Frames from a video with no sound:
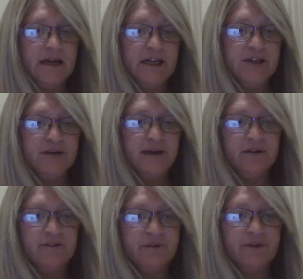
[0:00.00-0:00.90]
In a
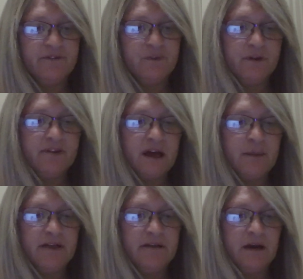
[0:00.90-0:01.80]
trailer for the
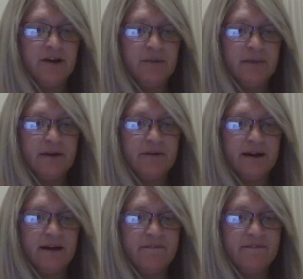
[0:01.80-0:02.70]
forthcoming
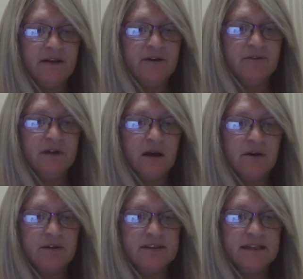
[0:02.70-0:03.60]
documentary, fellow
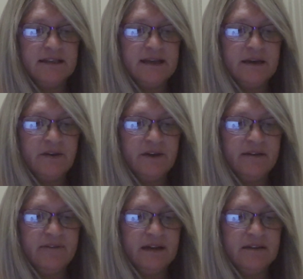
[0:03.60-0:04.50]
vloggers detail the
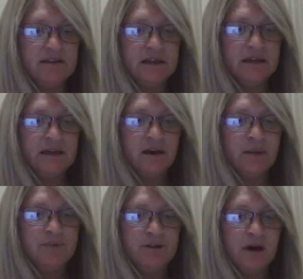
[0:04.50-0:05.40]
events leading
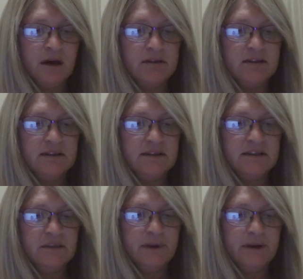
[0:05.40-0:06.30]
up to Huxley's
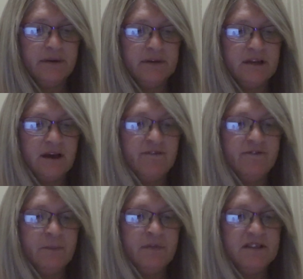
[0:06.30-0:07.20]
disappearance
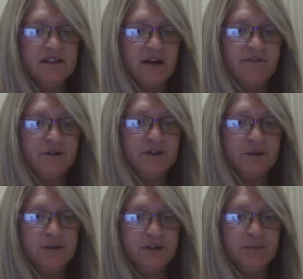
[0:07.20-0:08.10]
from the Stauffer's
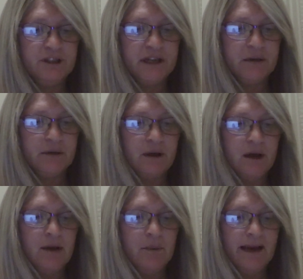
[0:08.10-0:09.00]
YouTube channel,
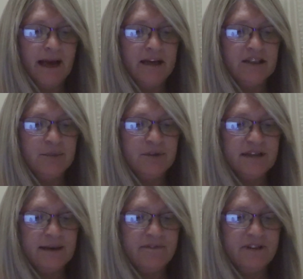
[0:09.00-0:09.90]
while
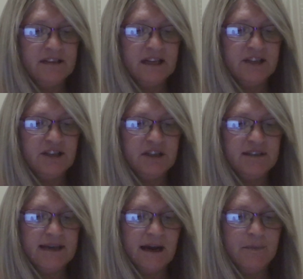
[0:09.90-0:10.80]
experts emphasize
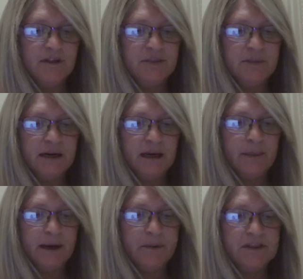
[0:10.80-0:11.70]
just how much money
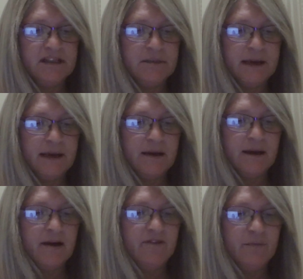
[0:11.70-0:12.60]
parents can make
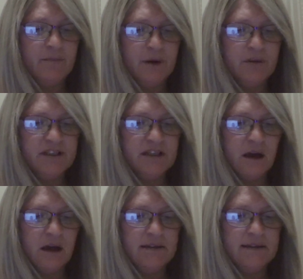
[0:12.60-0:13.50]
from posting
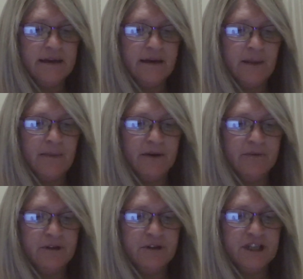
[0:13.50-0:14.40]
content
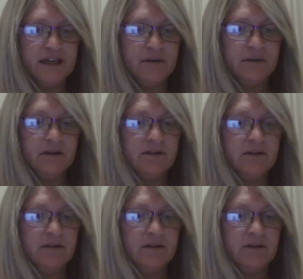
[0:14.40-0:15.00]
about their channel